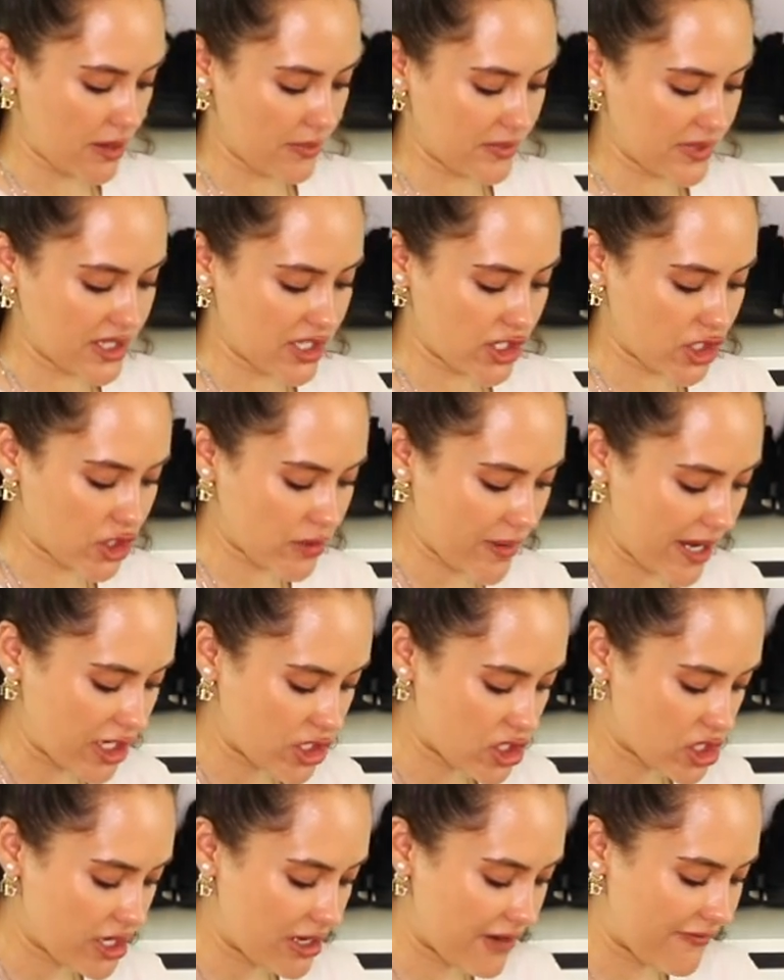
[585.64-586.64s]

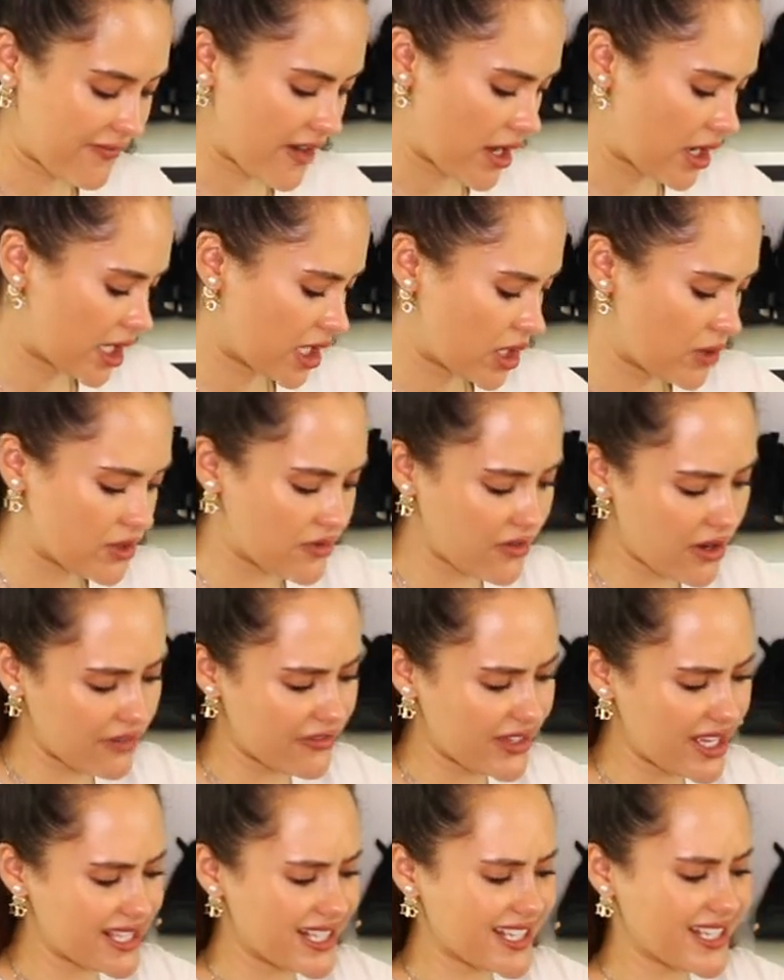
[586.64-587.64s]
situation. Very cute, very
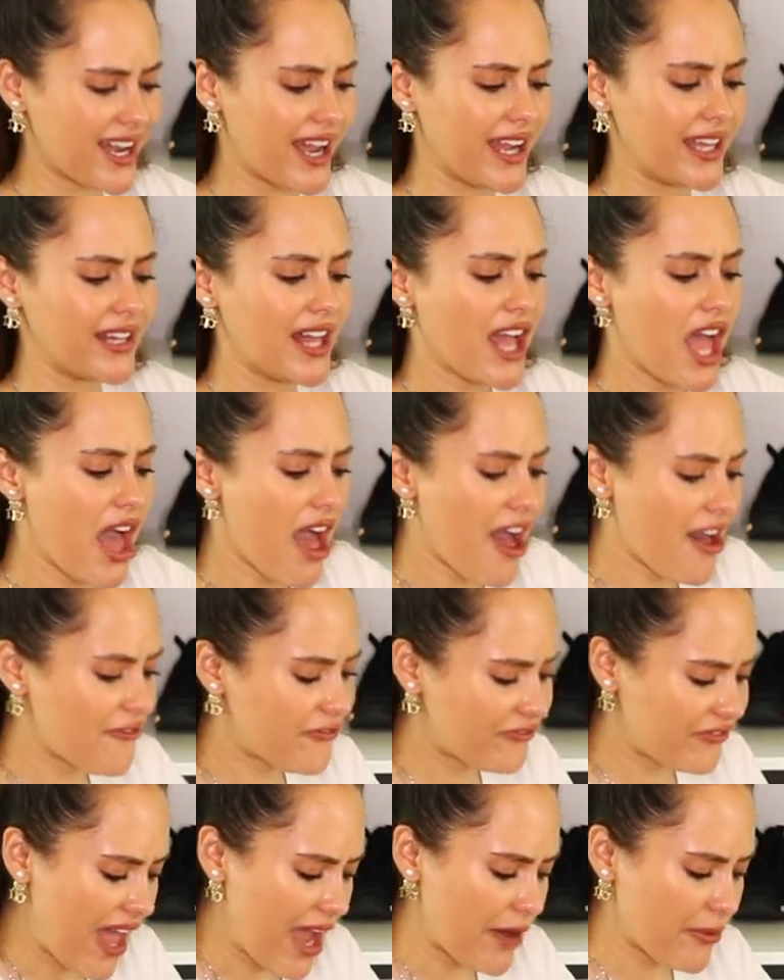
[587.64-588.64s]
versatile. A
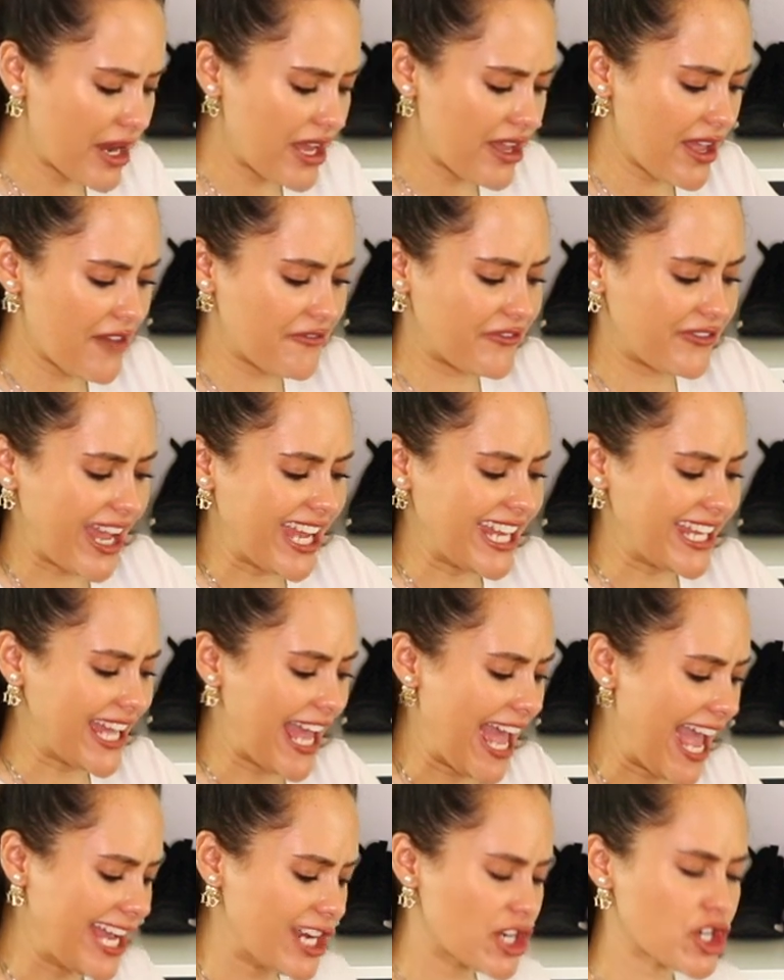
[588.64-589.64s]
very very
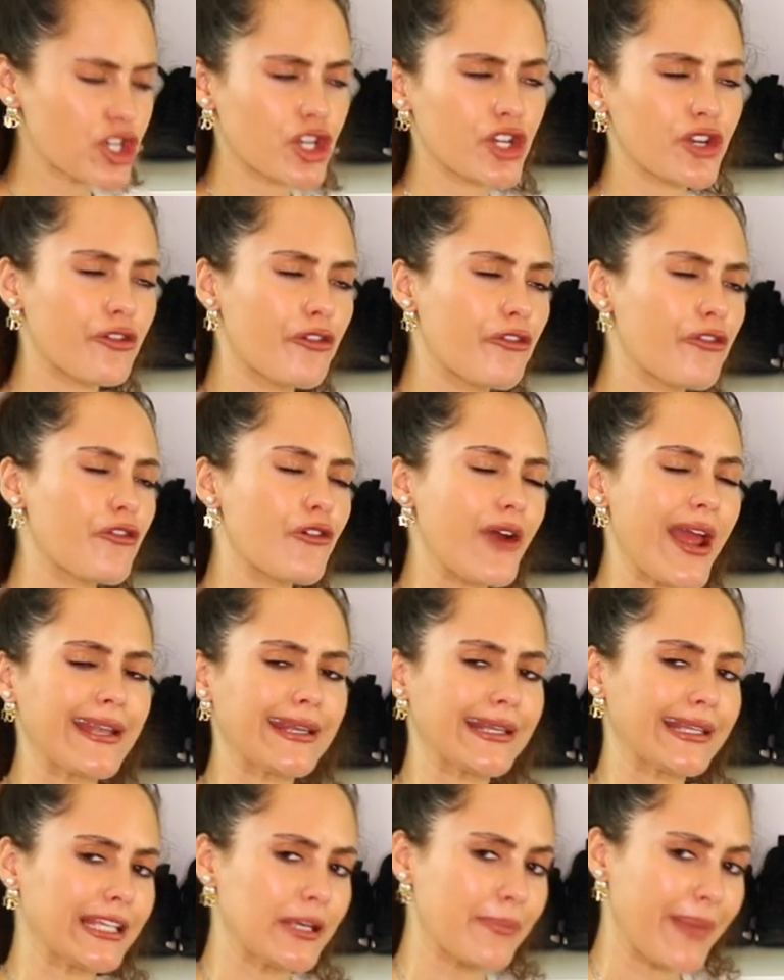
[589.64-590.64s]
vacation
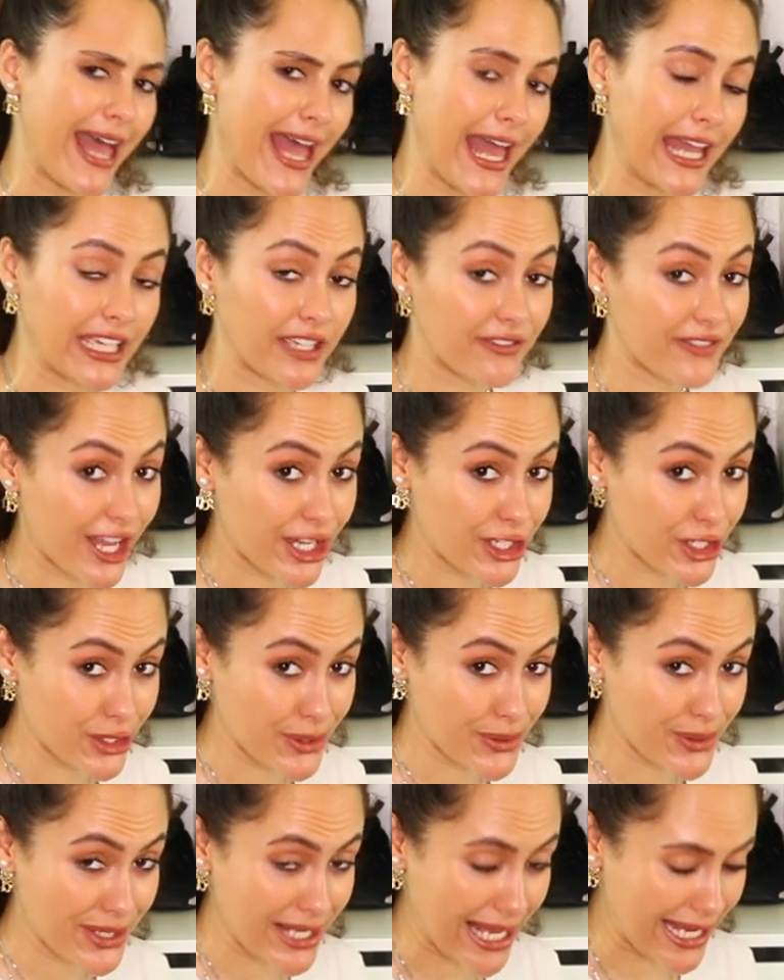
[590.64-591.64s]
friendly bag, if I
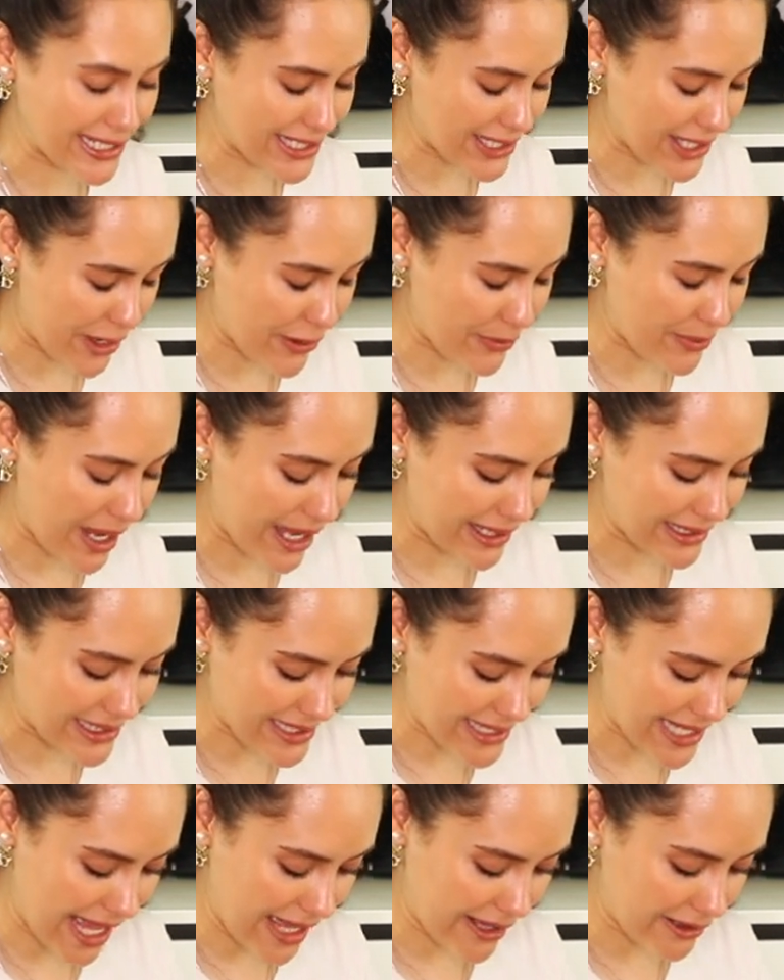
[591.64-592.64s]
do say so
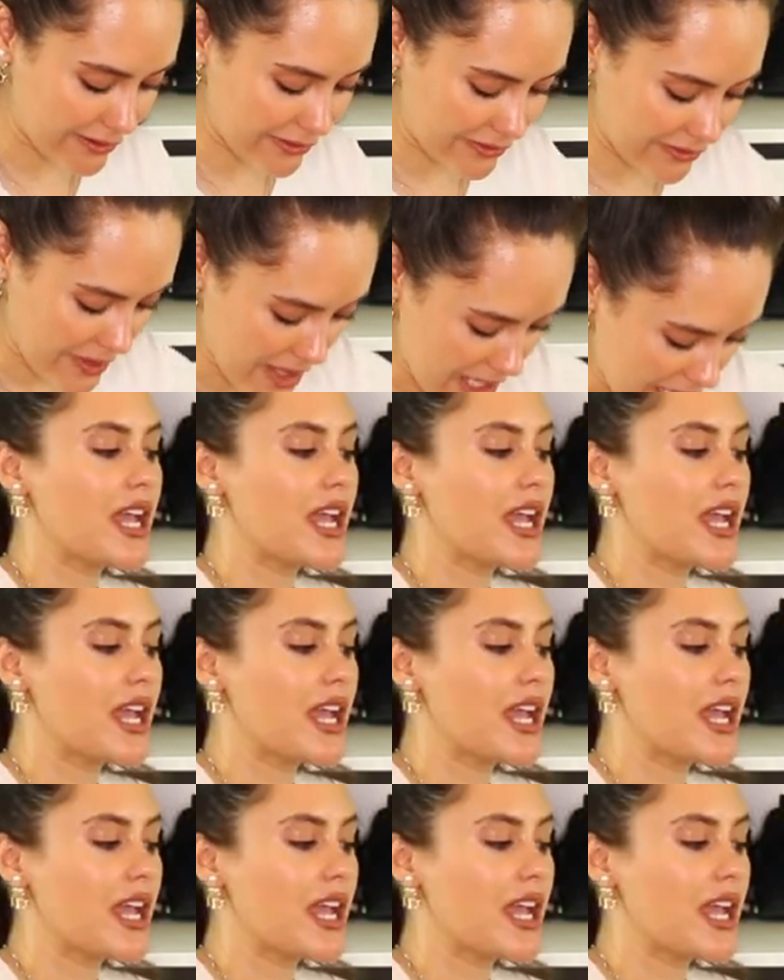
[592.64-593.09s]
myself.